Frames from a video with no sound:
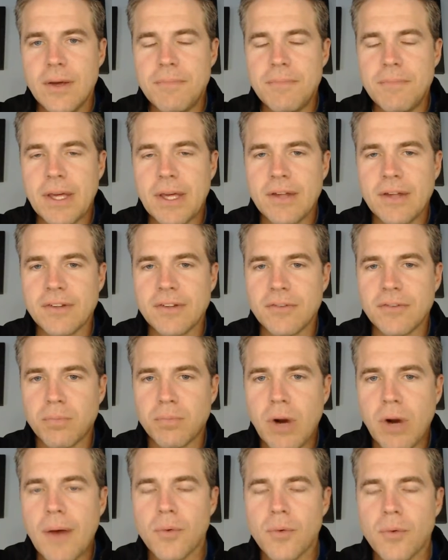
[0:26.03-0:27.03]
because it's
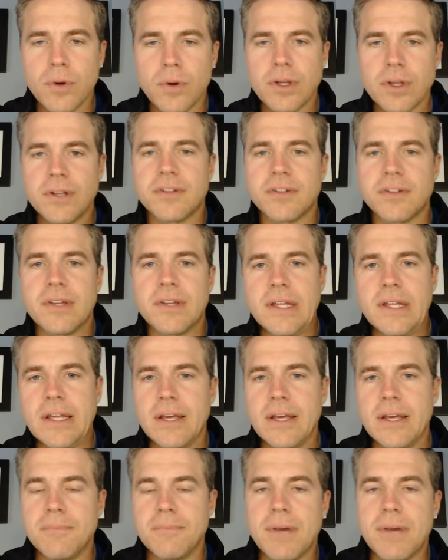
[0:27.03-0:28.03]
probably where you're going to see
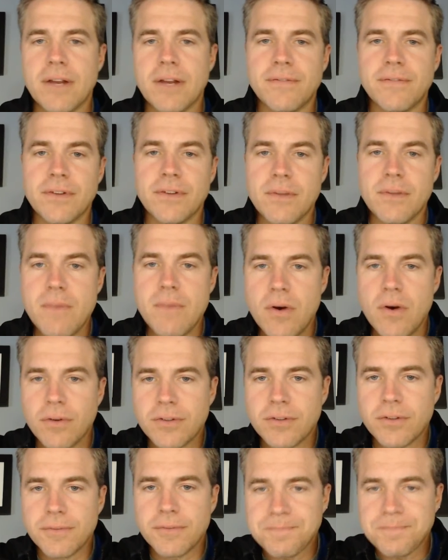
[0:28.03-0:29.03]
it benefit the
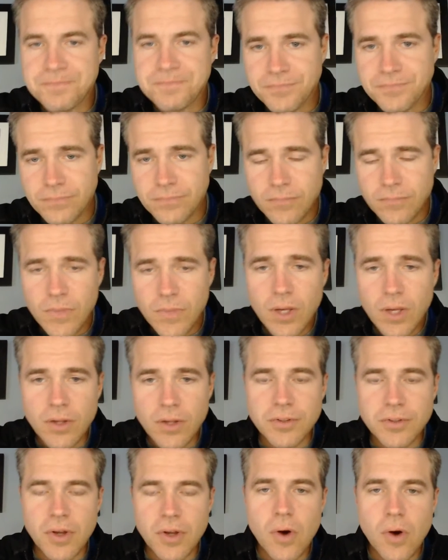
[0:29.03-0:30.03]
most.
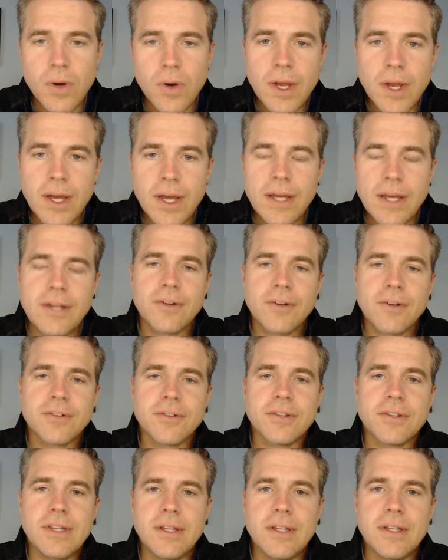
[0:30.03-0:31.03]
So
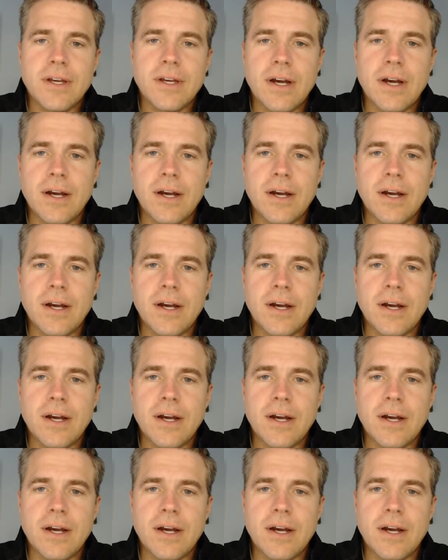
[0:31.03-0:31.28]
here's the